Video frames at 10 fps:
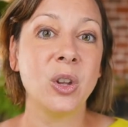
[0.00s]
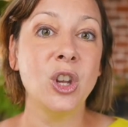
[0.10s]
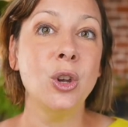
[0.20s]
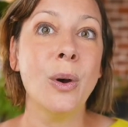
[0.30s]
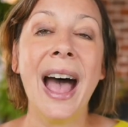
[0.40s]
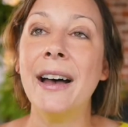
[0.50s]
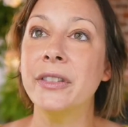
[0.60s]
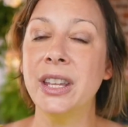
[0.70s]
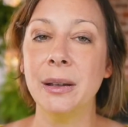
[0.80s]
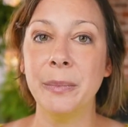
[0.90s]
you
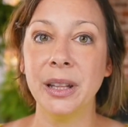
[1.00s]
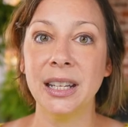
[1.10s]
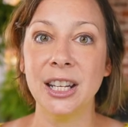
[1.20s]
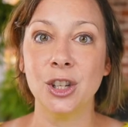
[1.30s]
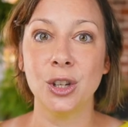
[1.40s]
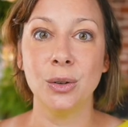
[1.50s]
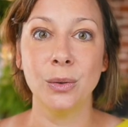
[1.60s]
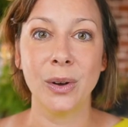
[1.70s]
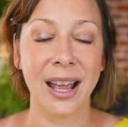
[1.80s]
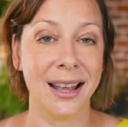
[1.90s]
have the ability
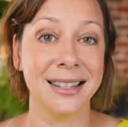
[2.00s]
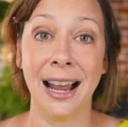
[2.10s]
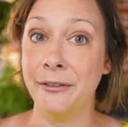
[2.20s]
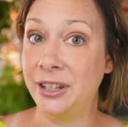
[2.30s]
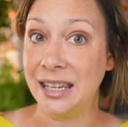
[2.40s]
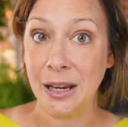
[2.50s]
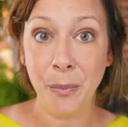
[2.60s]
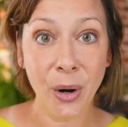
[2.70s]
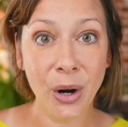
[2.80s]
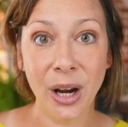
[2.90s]
to dive
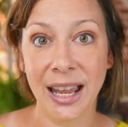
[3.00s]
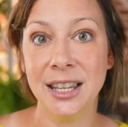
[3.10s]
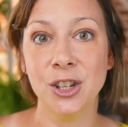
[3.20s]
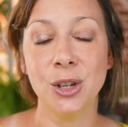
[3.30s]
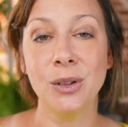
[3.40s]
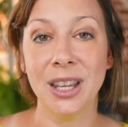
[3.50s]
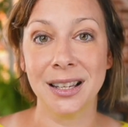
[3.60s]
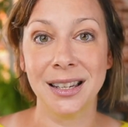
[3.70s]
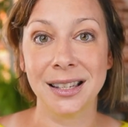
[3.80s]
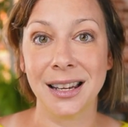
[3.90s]
deeper into
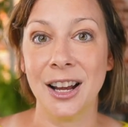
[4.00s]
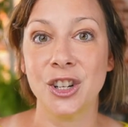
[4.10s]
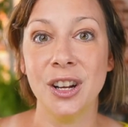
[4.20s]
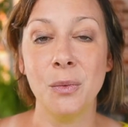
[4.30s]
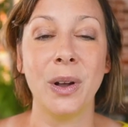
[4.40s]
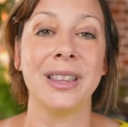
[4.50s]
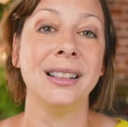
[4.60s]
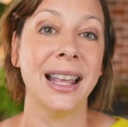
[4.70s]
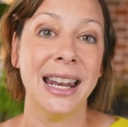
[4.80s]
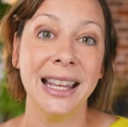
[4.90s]
this discussion with
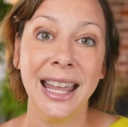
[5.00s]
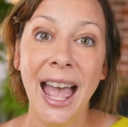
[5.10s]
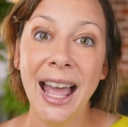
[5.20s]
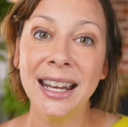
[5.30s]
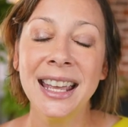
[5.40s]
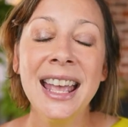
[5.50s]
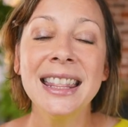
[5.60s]
Glenn and Ken.